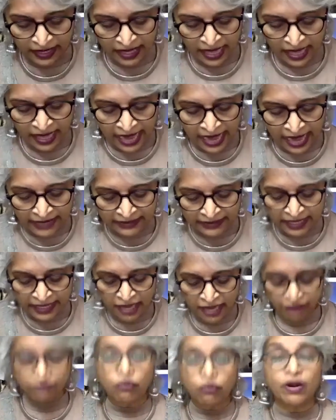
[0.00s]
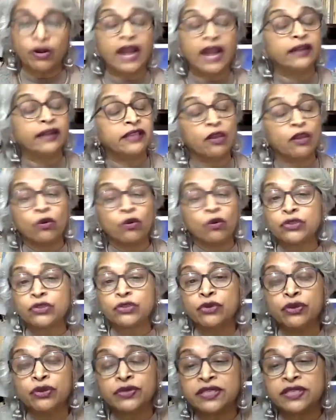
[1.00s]
And therefore, and they also
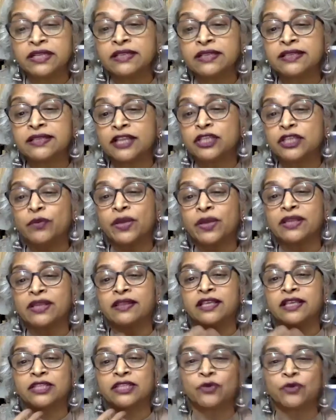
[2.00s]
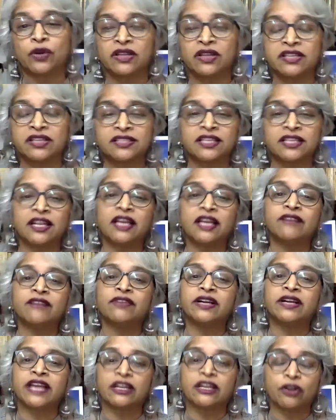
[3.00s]
use it in such a way that they swallow the saliva,
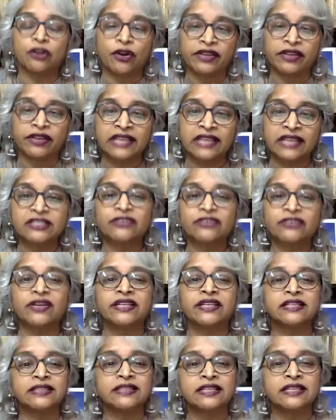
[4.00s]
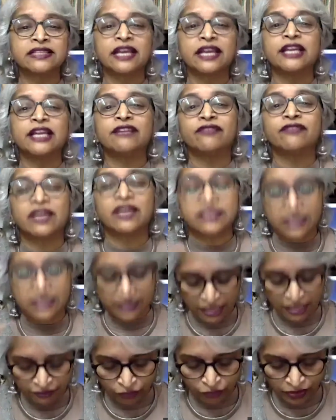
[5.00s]
get a lot of gastritis and side effects, and
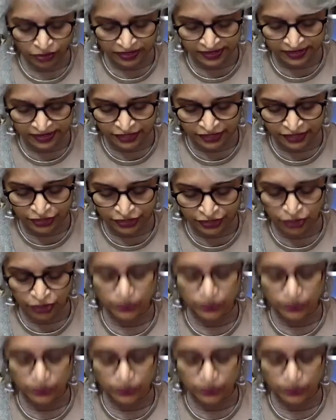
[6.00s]
therefore discontinue